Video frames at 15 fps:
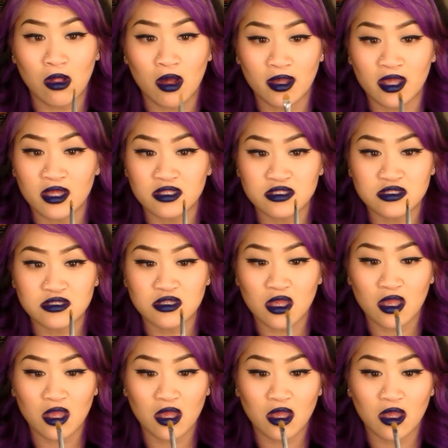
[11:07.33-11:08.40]
longest
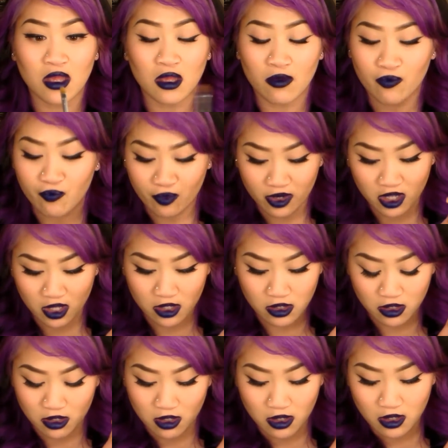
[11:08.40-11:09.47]

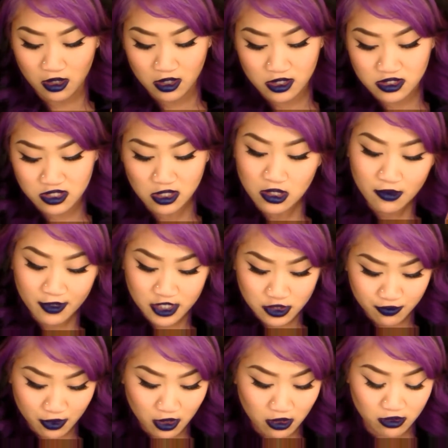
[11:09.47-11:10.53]
freaking concealer brush
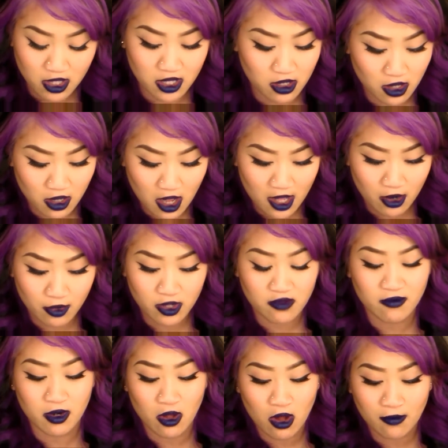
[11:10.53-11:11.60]
for like I don't
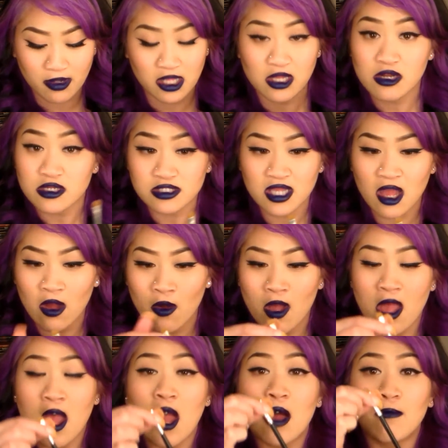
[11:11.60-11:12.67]
even know how many years now,
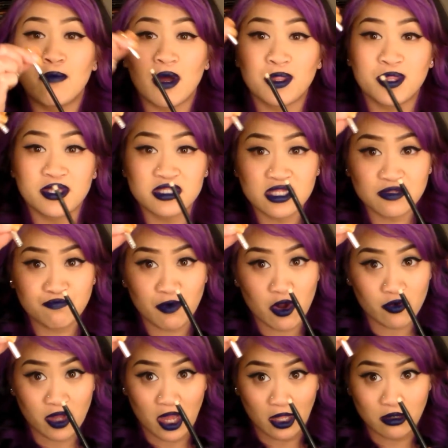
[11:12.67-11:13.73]
but this is
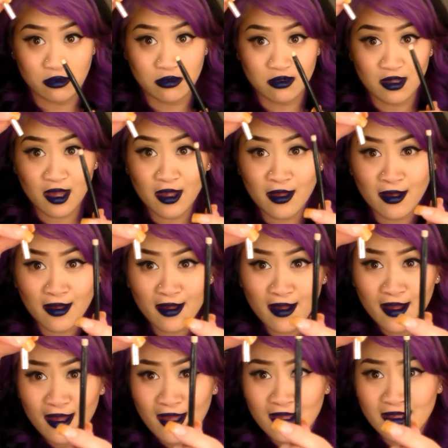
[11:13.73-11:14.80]
broken.
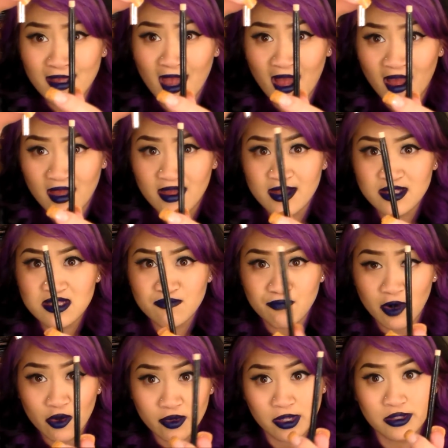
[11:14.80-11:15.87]
Yeah, it's
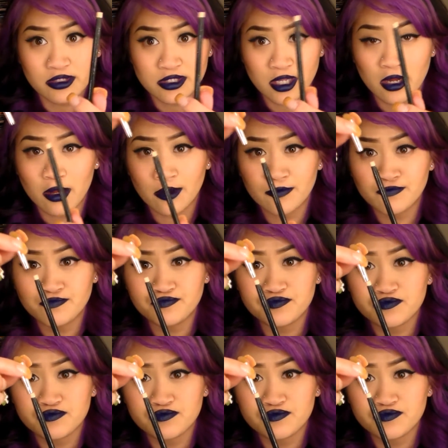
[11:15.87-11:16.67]
broken, so